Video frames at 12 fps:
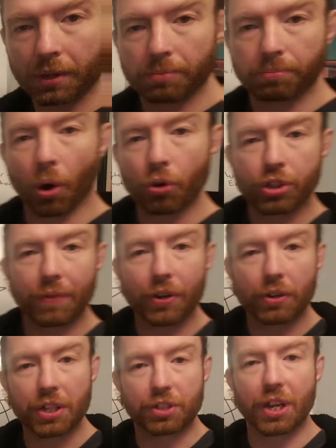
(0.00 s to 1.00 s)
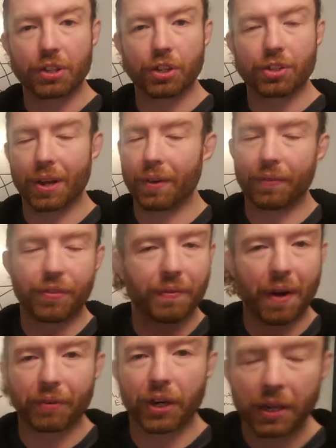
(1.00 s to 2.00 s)
Most of your decisions, if you've
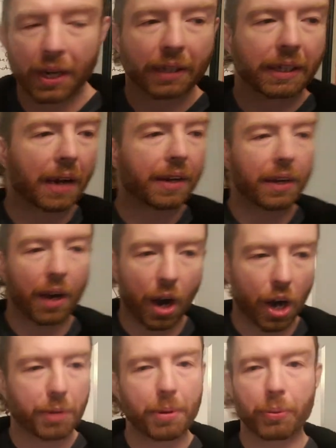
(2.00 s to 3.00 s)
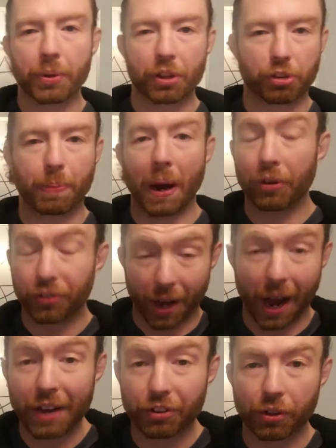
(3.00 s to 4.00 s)
ever gotten in an argument with a spouse,
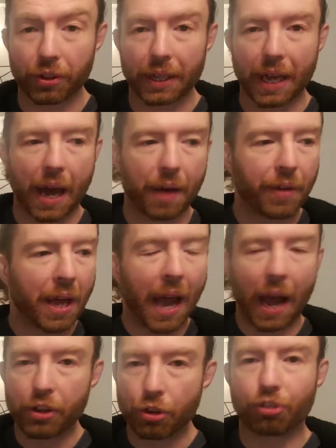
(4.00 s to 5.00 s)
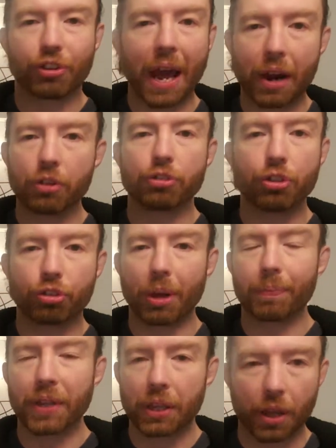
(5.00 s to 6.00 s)
I certainly have, and you say or do
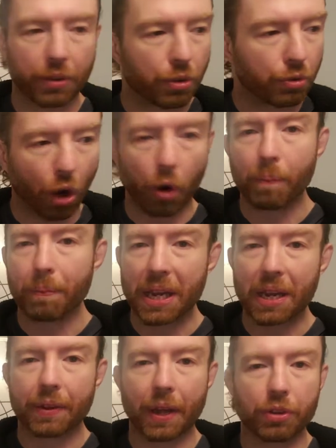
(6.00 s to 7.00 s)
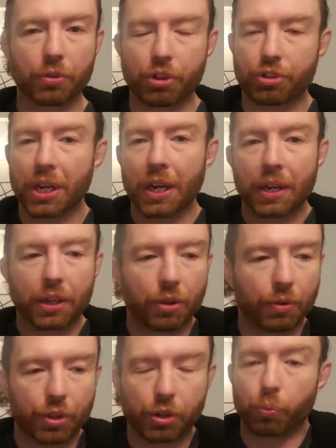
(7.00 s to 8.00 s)
something that you don't mean, that
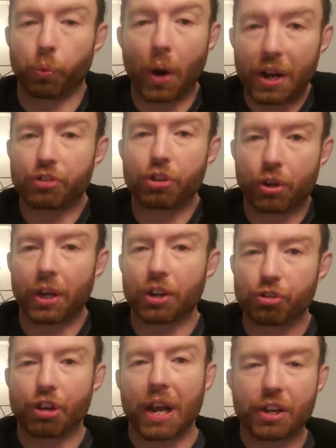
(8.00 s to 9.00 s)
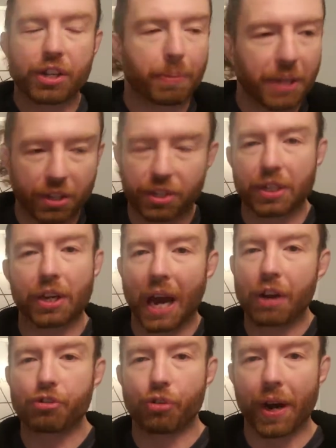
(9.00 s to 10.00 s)
you wish you could have changed it, but you
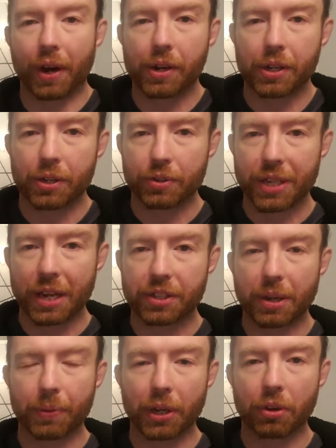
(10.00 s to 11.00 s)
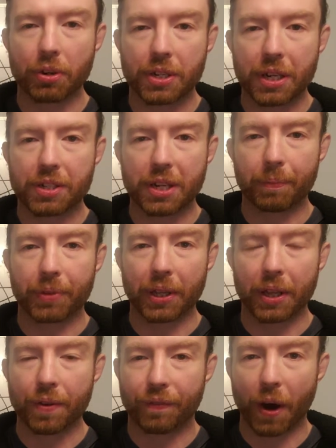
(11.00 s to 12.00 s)
got triggered and you said something or you did something
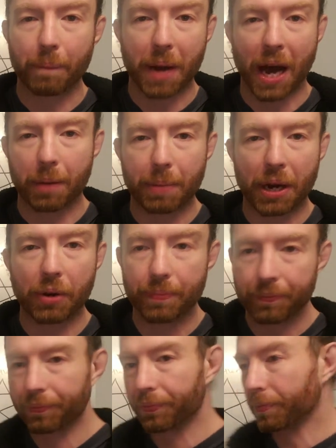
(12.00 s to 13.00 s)
that you felt bad about,